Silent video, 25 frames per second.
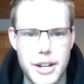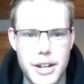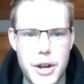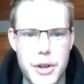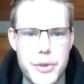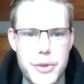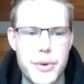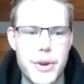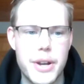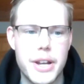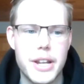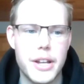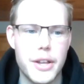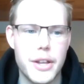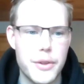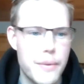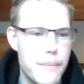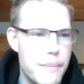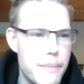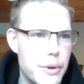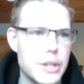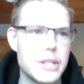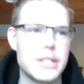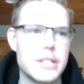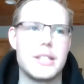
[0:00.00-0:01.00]
Are there any other
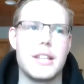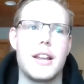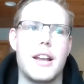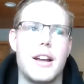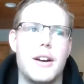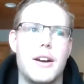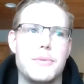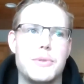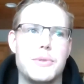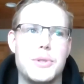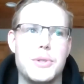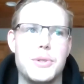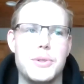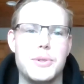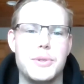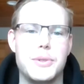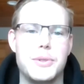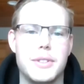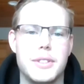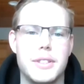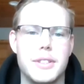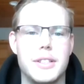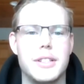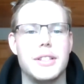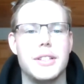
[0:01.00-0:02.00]
books that helped
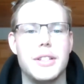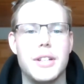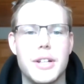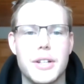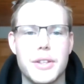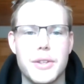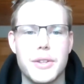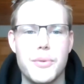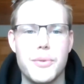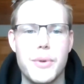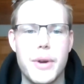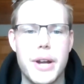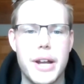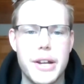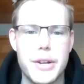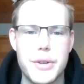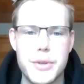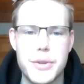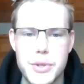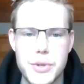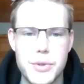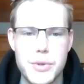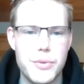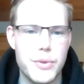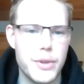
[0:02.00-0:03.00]
you along the way,
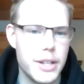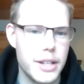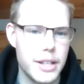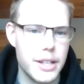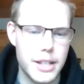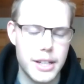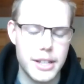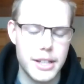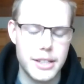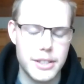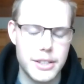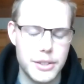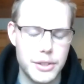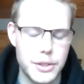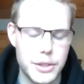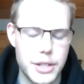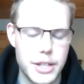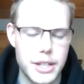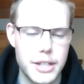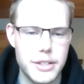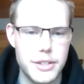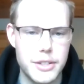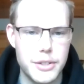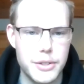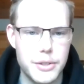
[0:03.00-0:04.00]
or that you really like to look
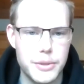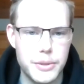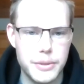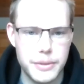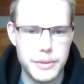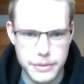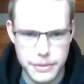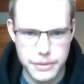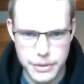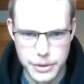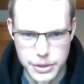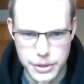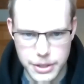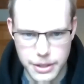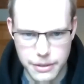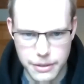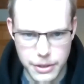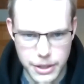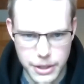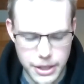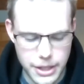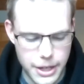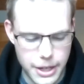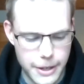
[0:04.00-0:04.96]
into for stuff like